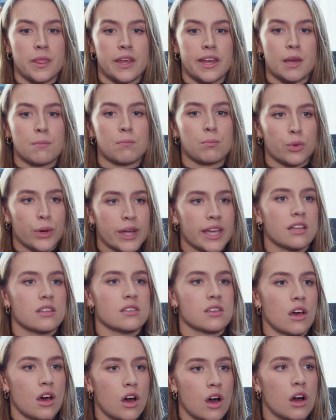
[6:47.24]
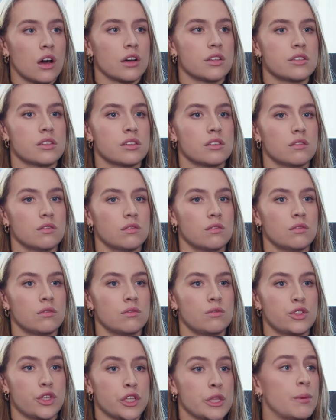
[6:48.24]
it brings art
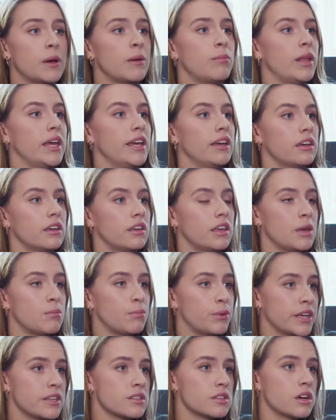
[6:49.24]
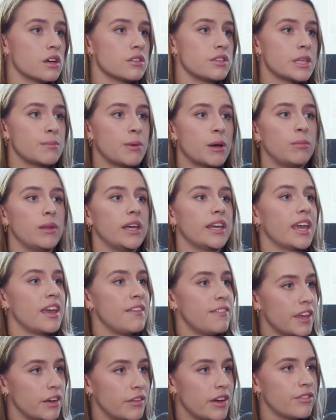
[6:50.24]
to the public. It brings art to the public
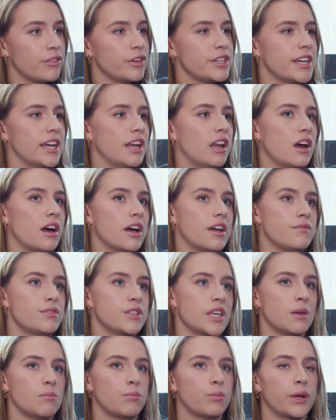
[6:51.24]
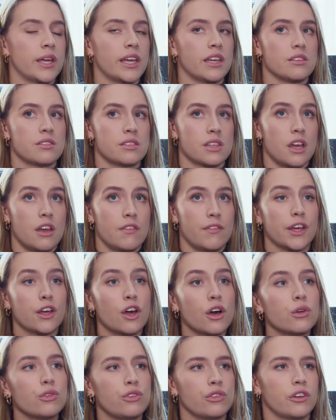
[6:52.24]
in their everyday lives. It brings the
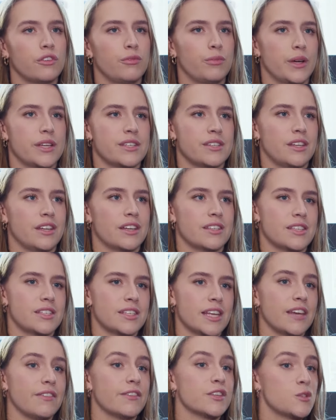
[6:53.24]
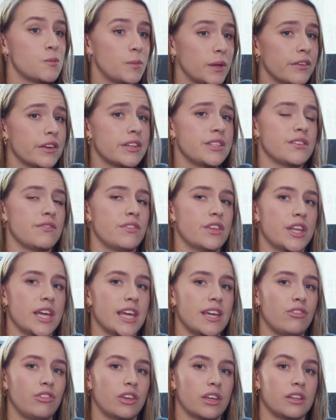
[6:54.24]
culture of Britain, as I say, the spirit of the
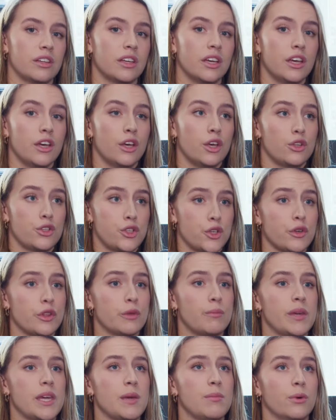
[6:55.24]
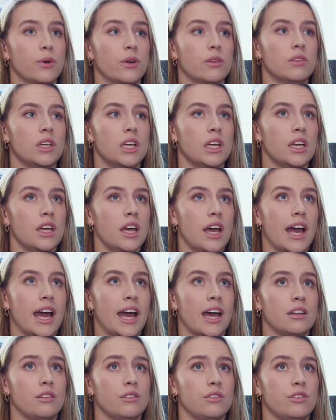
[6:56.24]
nation to the people.
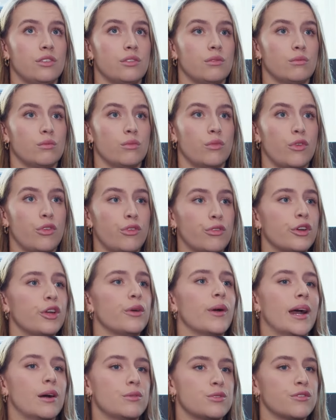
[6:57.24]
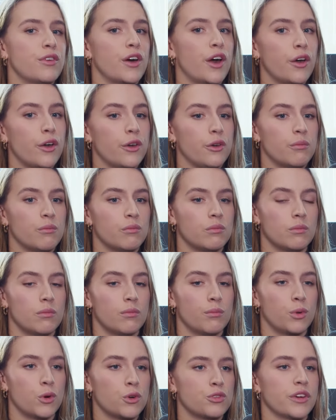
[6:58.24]
And through Out of Home,
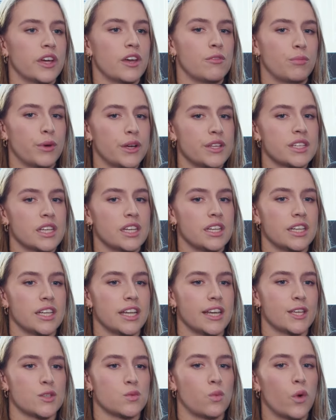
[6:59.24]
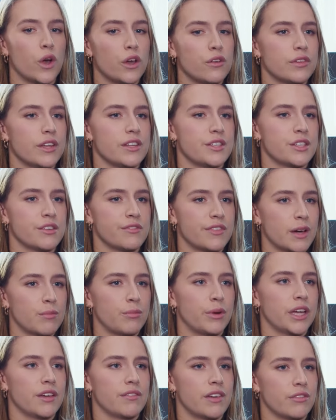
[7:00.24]
Portrait of Britain is woven into the
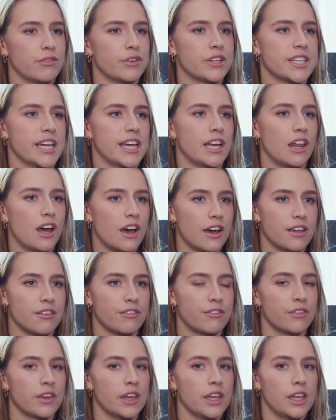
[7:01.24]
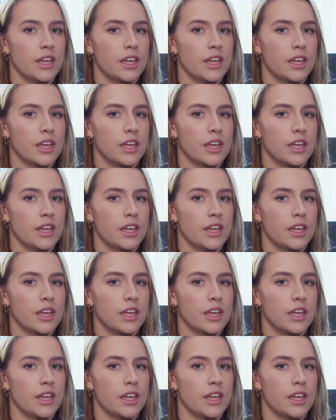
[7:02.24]
fabric of everyday life